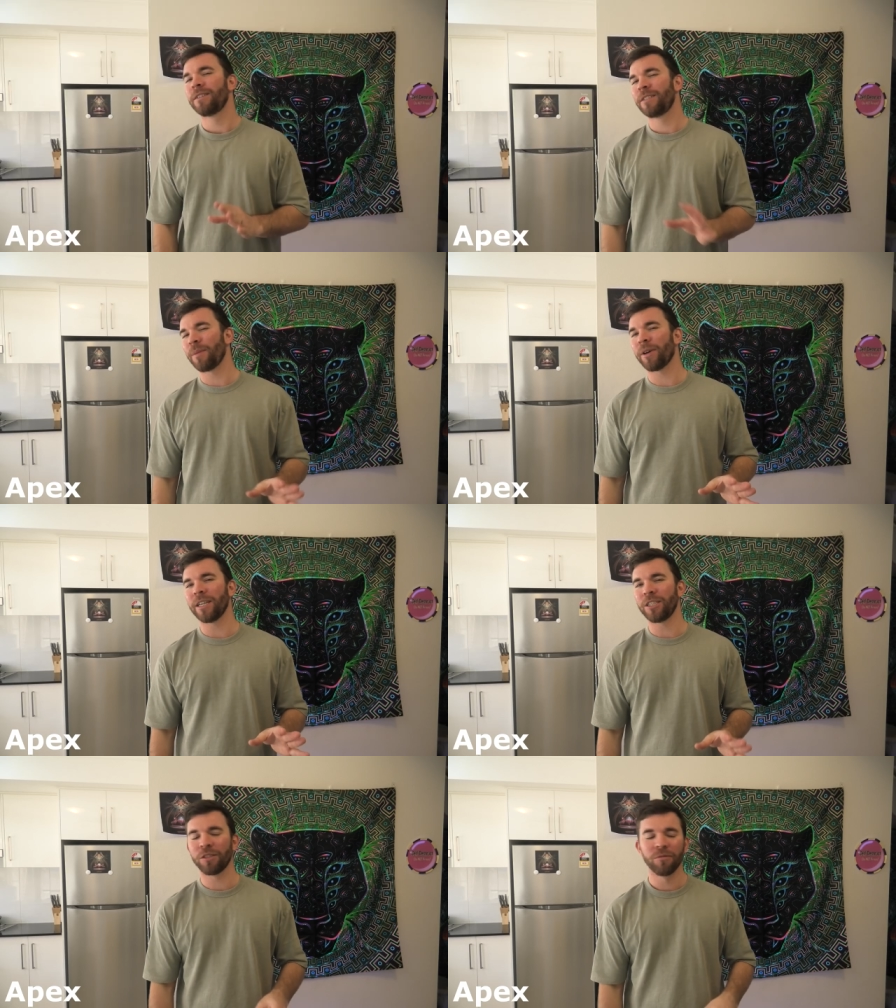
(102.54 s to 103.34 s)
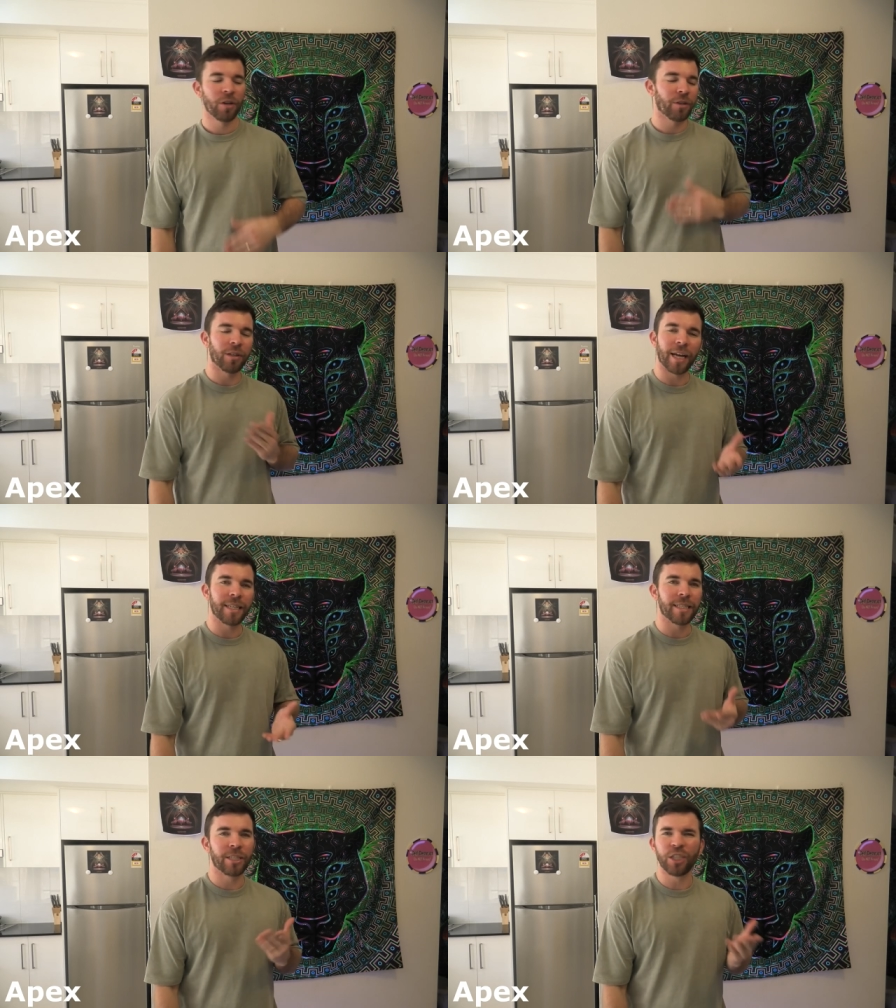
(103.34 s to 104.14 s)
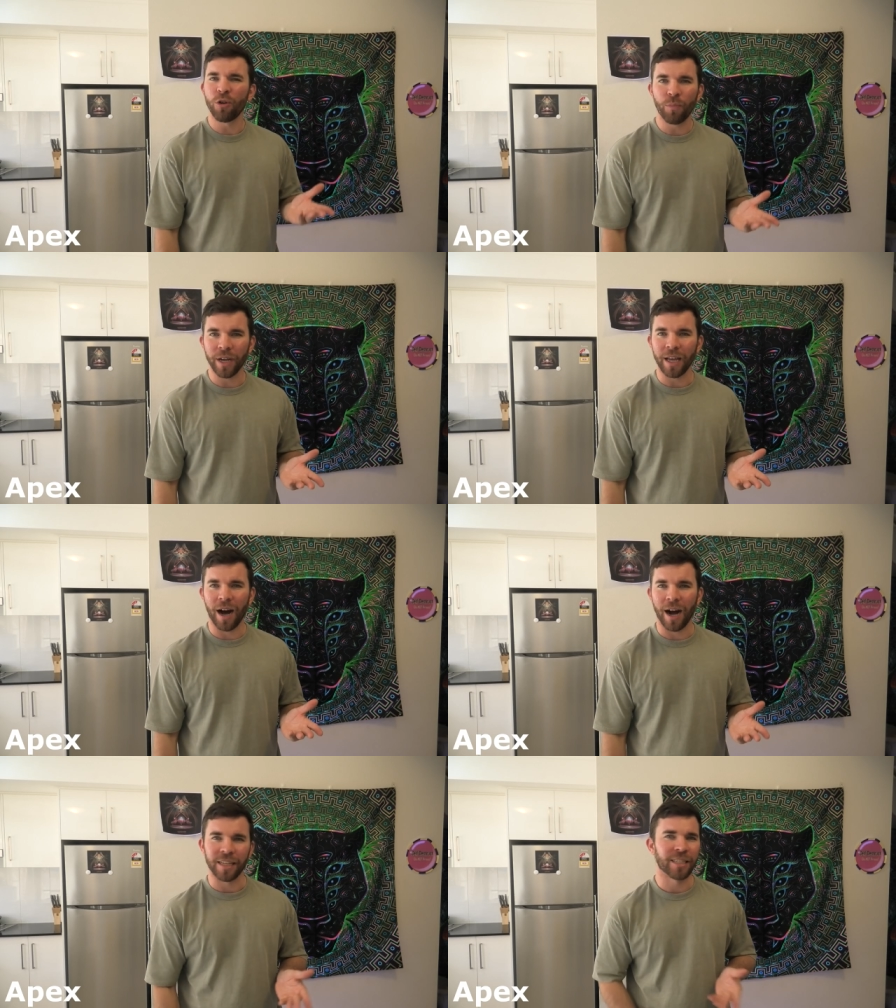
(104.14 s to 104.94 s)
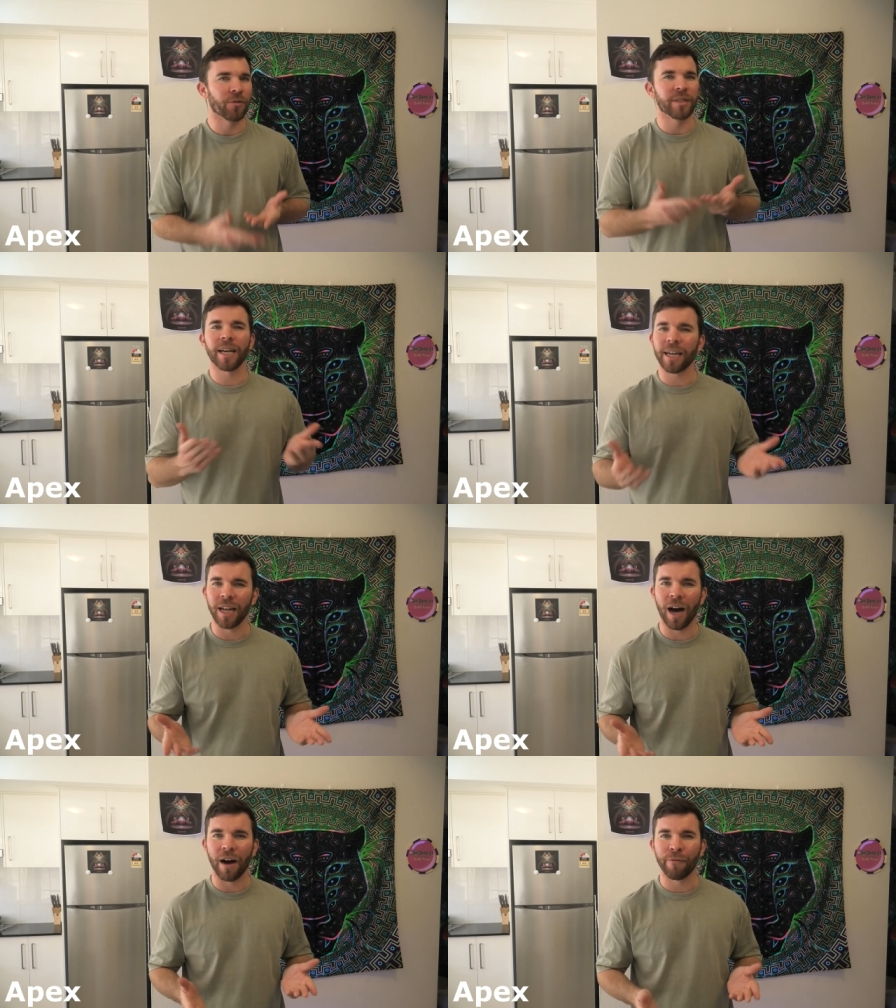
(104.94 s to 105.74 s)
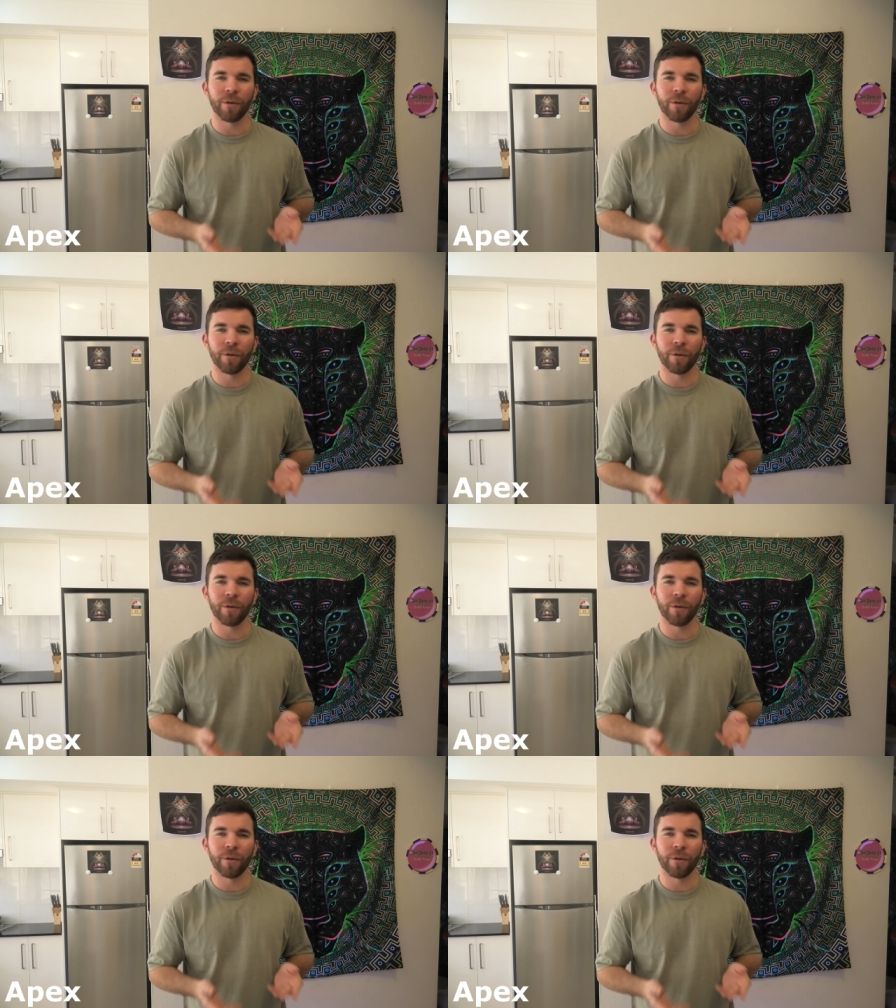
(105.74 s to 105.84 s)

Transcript: TBH, the layers chill pretty hard until the second half,